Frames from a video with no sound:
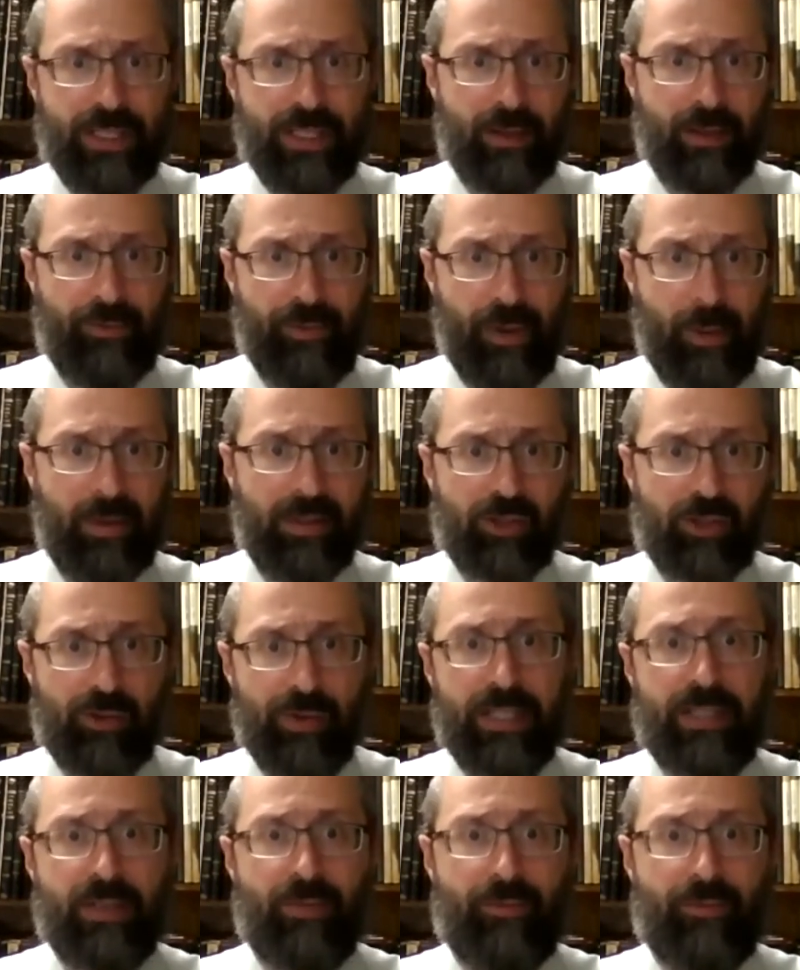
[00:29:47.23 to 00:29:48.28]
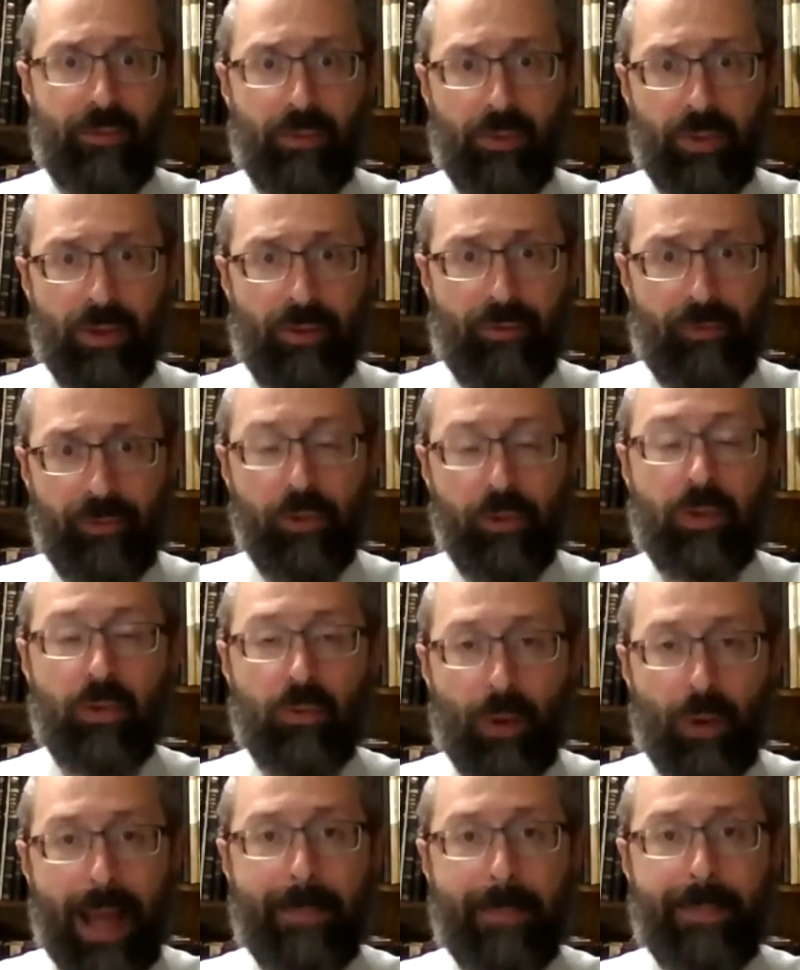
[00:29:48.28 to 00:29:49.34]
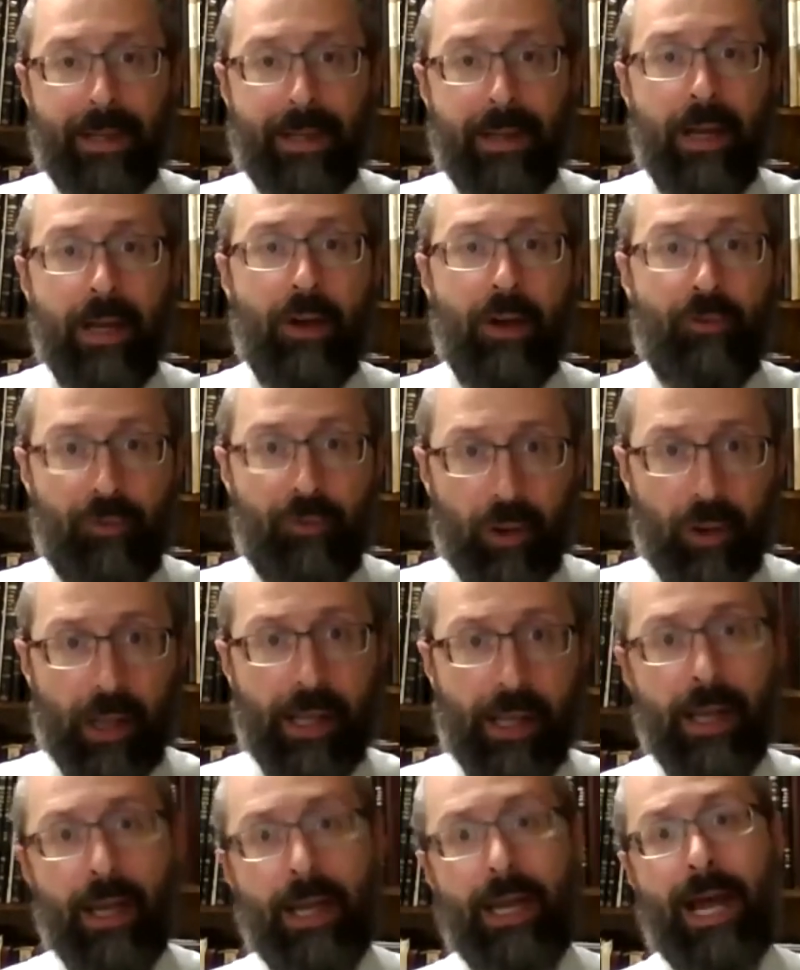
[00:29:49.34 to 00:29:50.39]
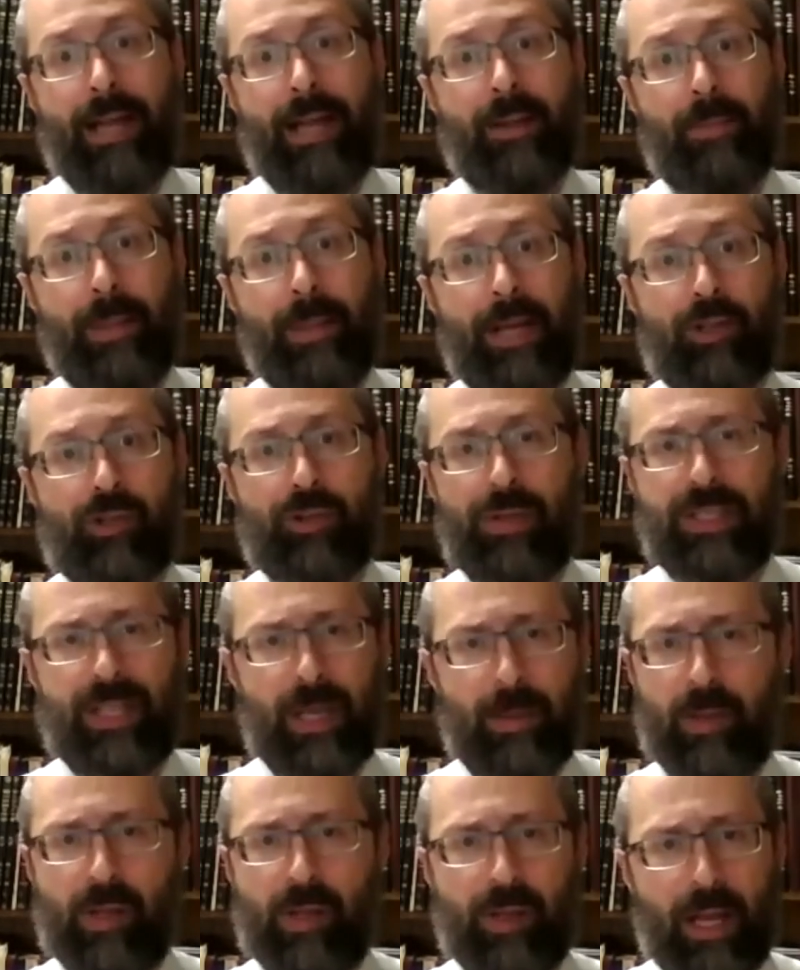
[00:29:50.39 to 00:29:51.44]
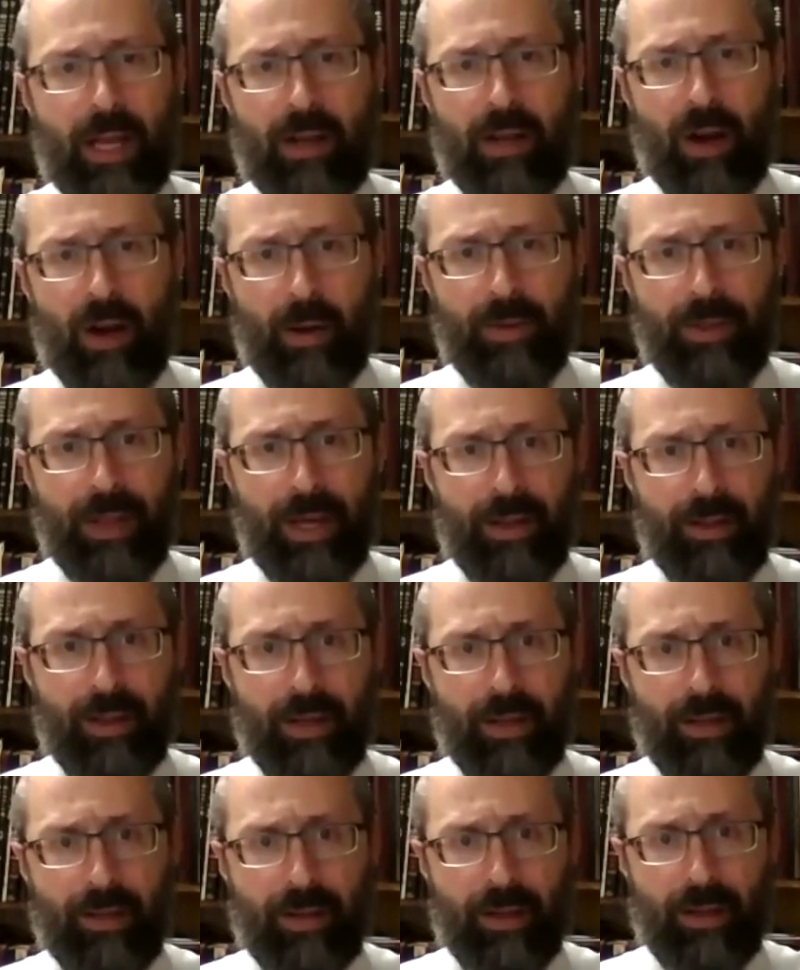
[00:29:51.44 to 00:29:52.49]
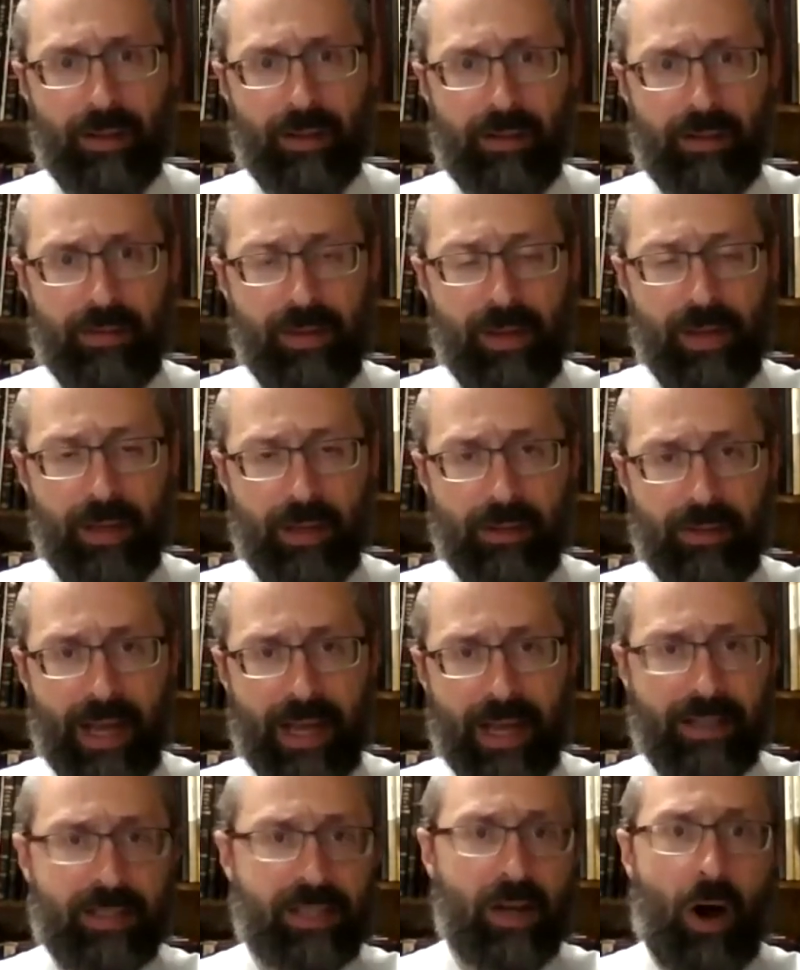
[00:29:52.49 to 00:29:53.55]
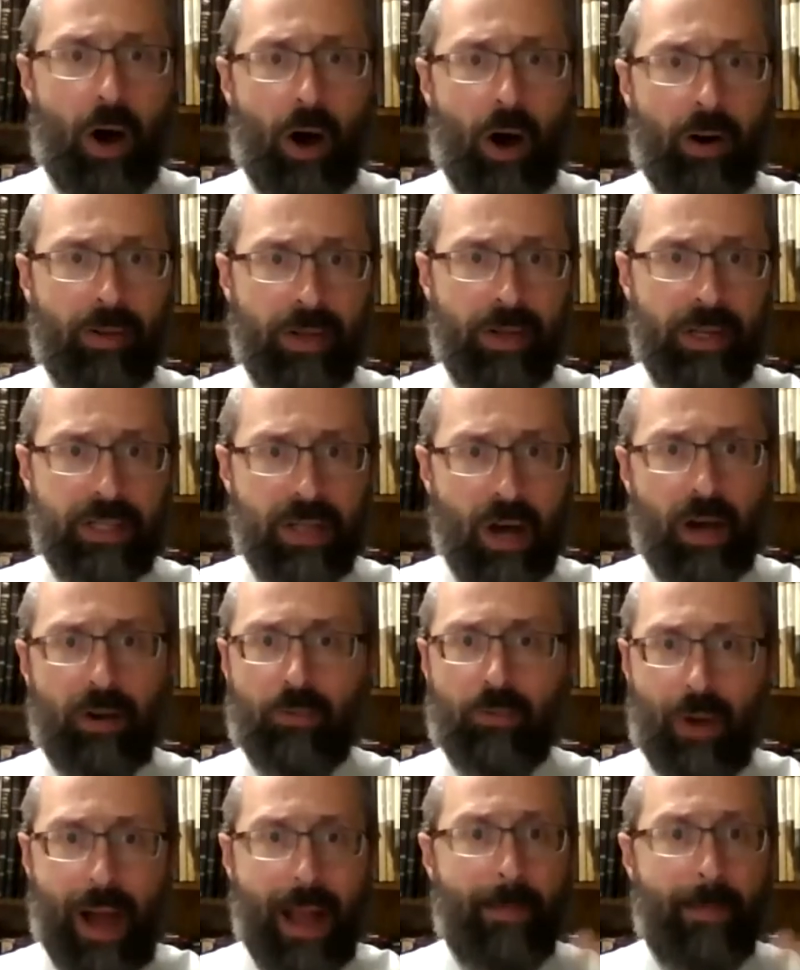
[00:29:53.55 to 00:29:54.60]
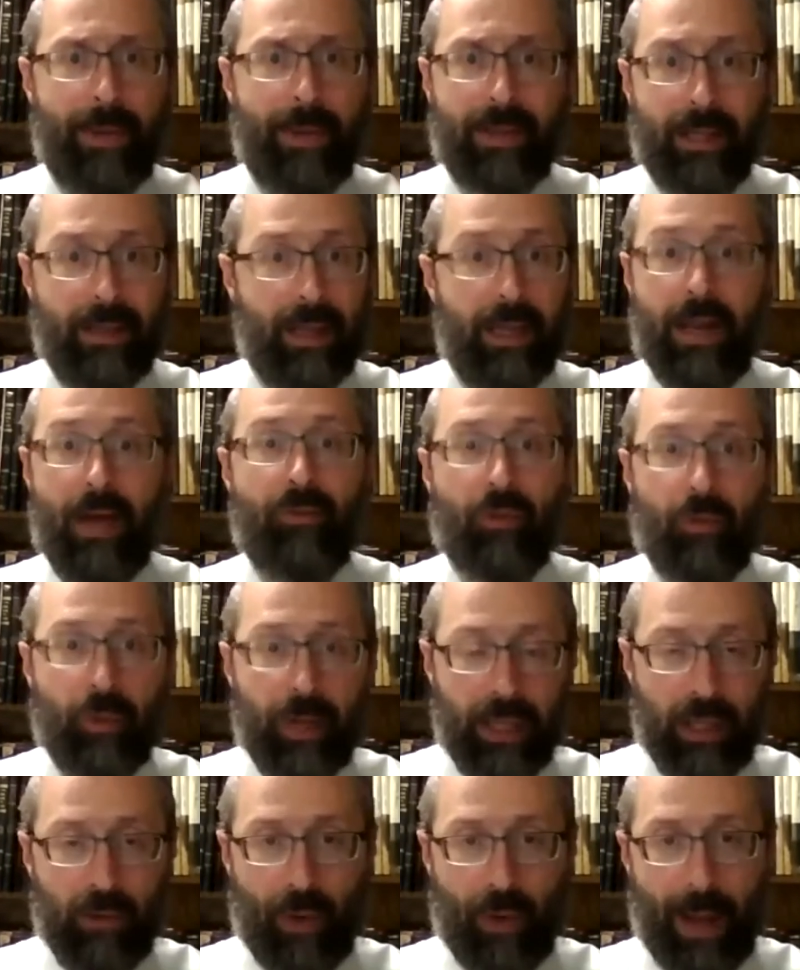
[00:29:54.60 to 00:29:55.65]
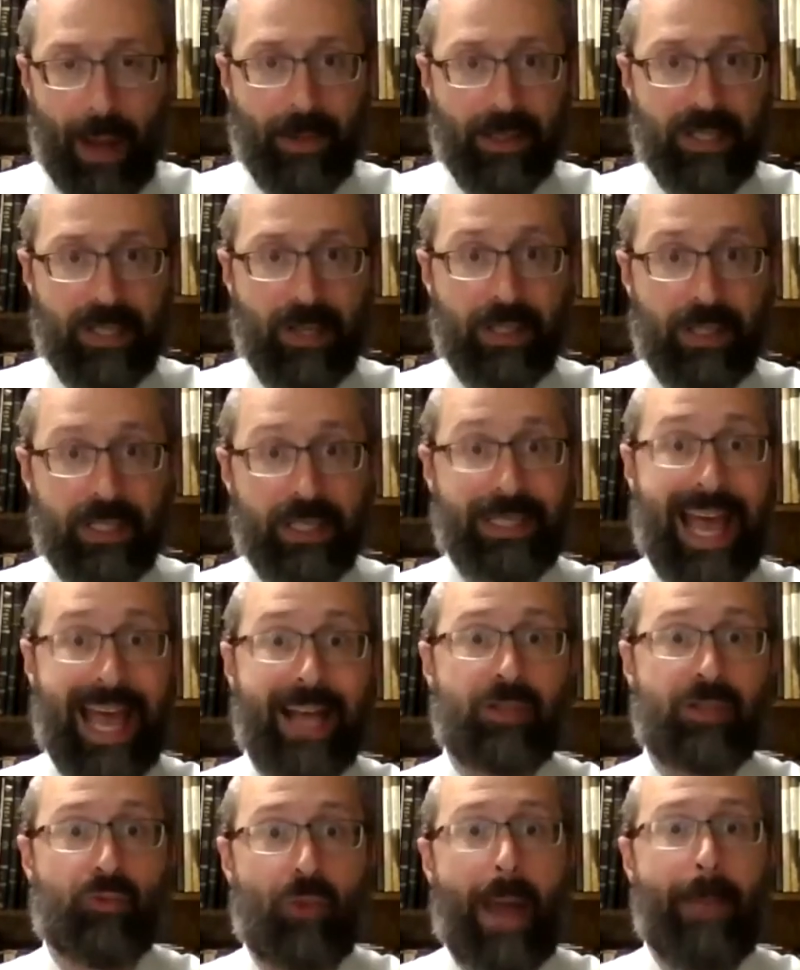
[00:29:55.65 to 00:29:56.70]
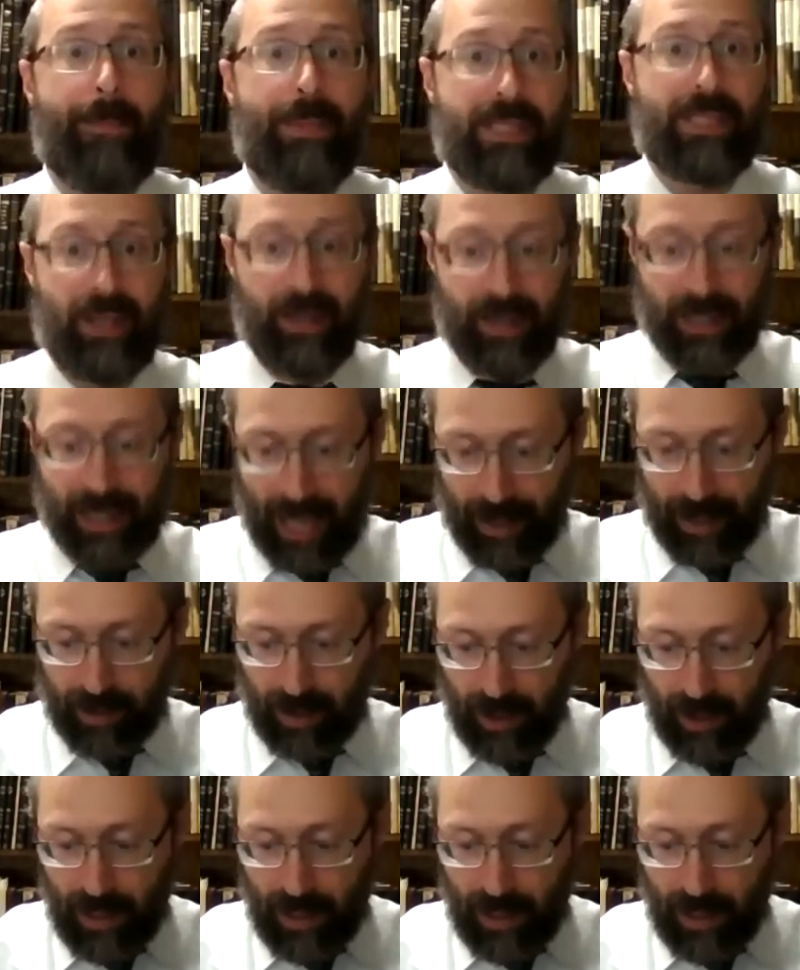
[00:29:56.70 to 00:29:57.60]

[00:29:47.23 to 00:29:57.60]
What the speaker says: And the female trees, the fruit ripen fully, and the male trees, the dates are these unripened, and they never really ripen. So this is as ripe as it's going to get.